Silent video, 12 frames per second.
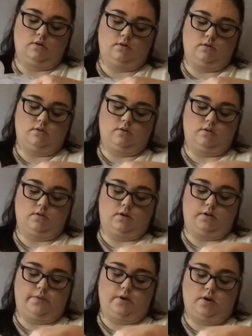And there we
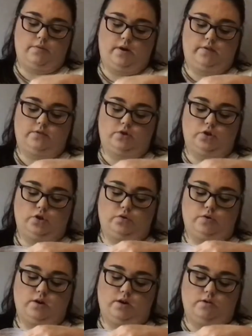go, we have two
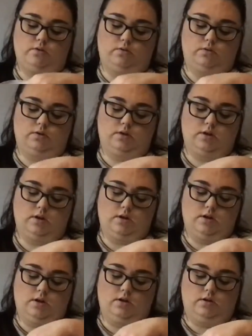eye holes,
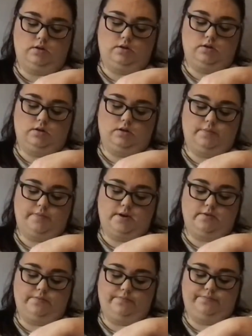just about.
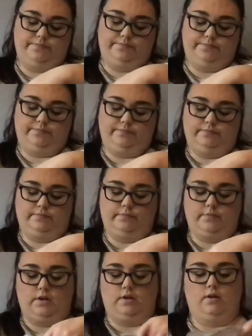
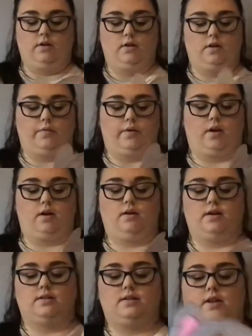There we go,
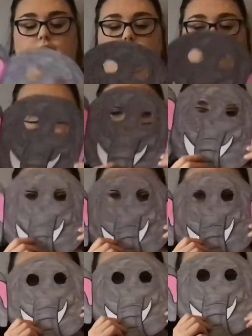let's see if I can see through
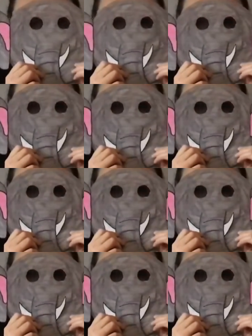them. All